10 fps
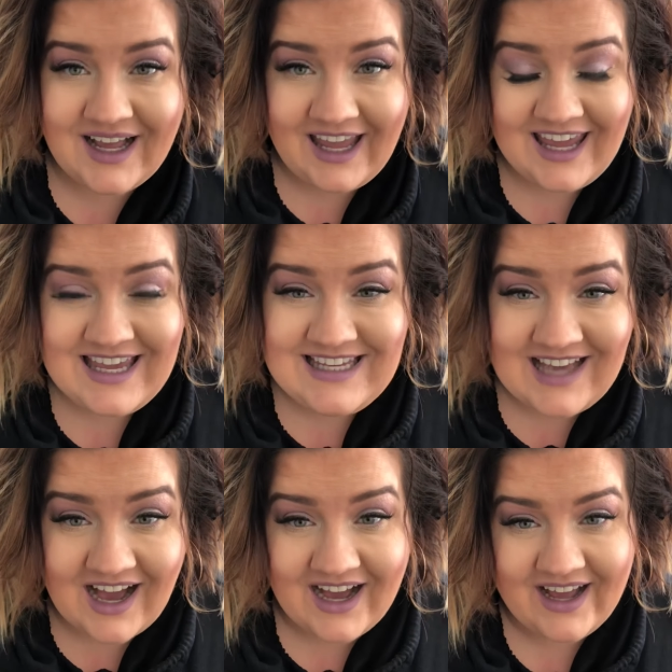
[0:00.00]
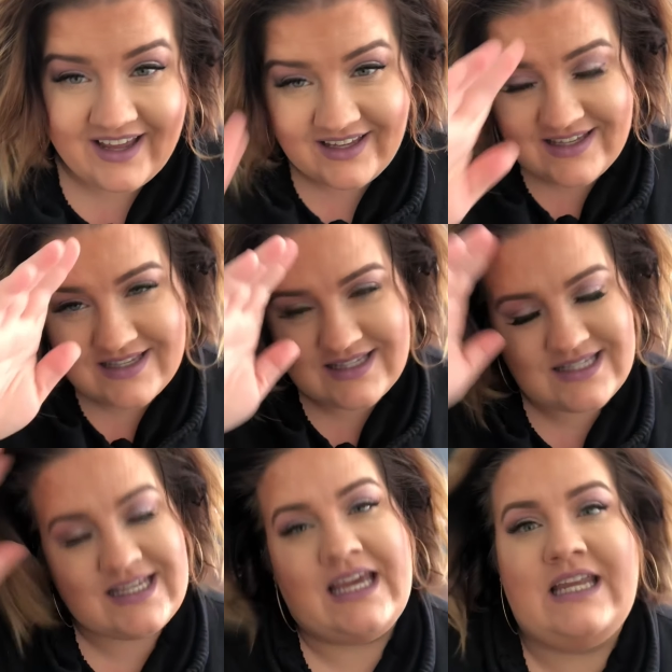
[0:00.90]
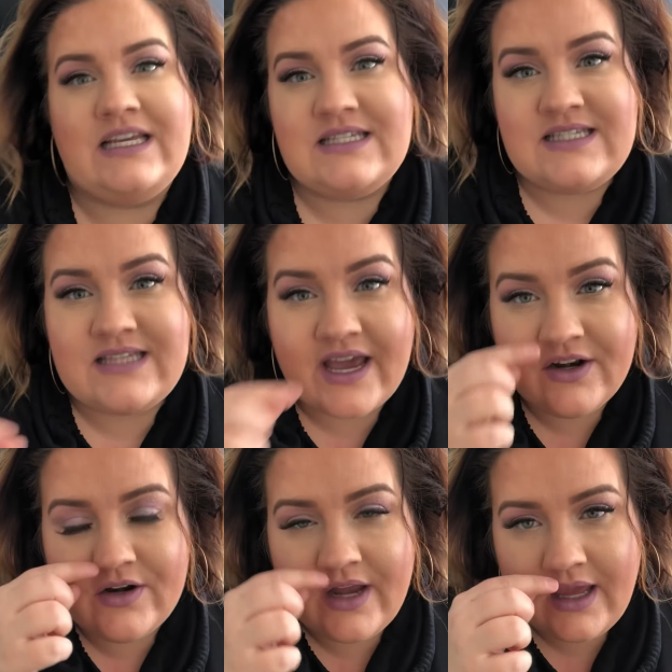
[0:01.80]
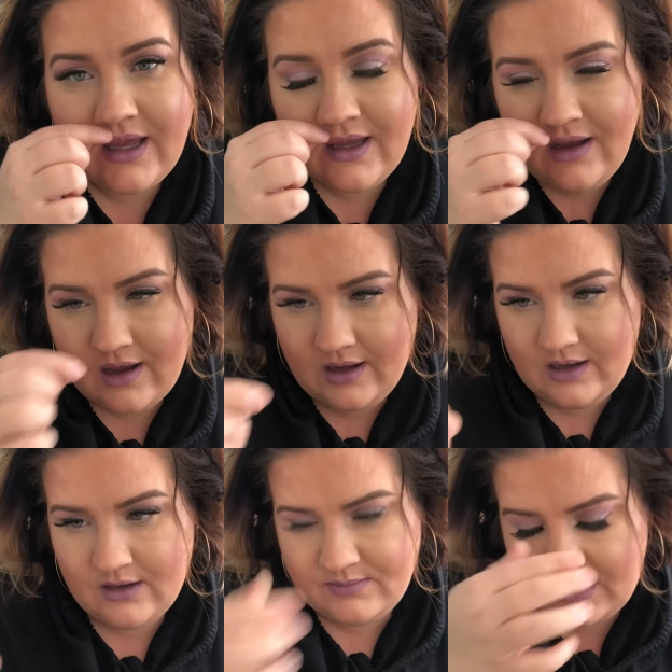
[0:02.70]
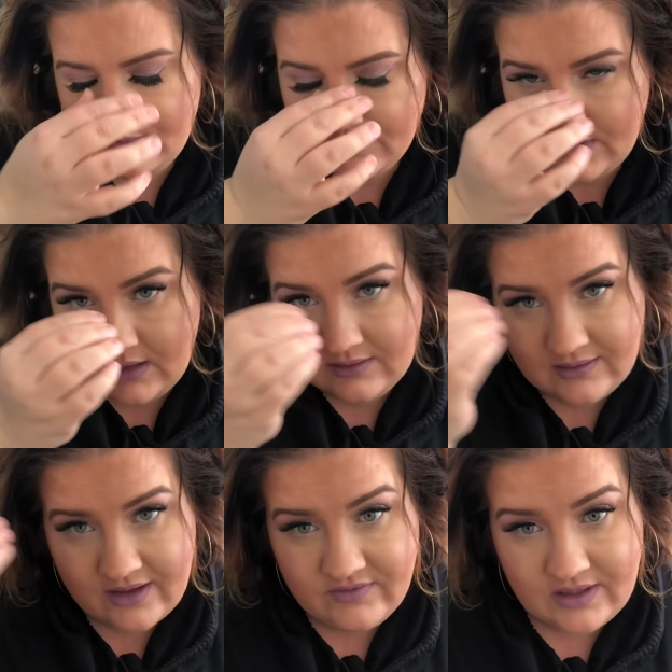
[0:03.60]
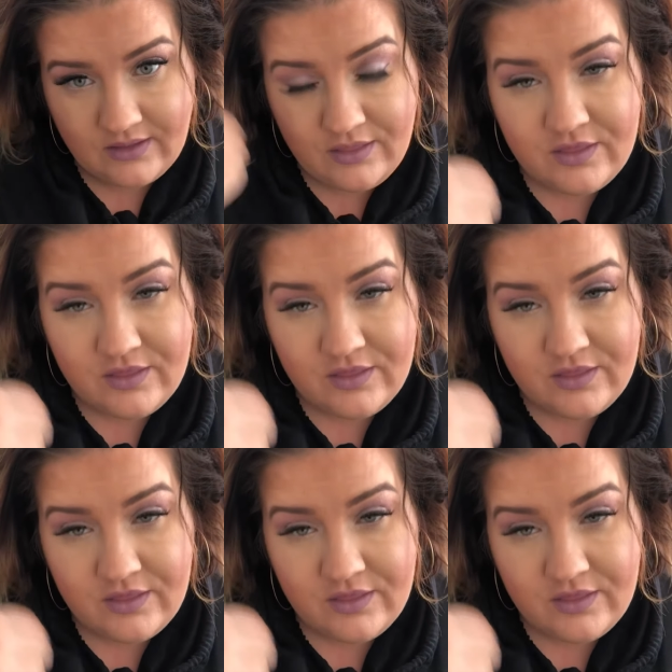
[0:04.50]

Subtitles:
Hey guys, it is Saturday, April 11th.